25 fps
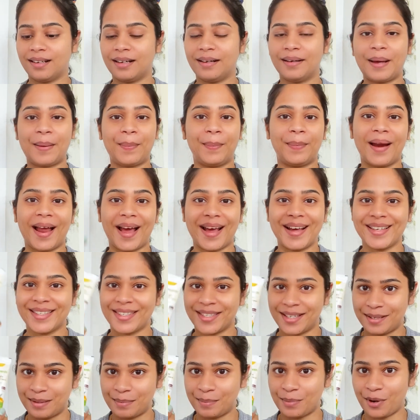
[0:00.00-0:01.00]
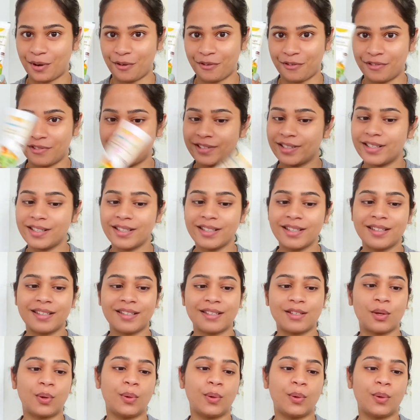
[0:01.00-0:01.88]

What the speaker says: apply sunblock first.